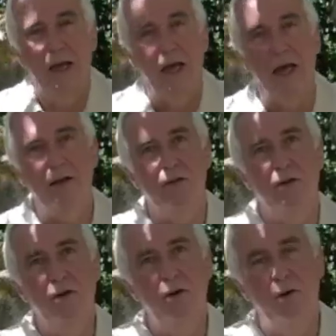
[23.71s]
And the
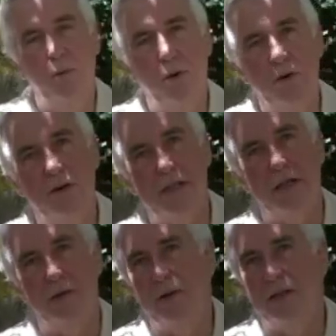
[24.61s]
lure-reward
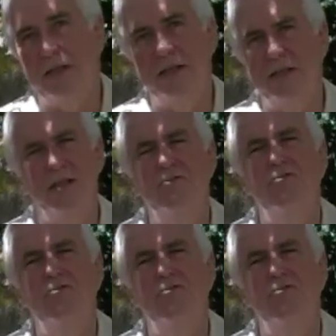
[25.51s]
sequence is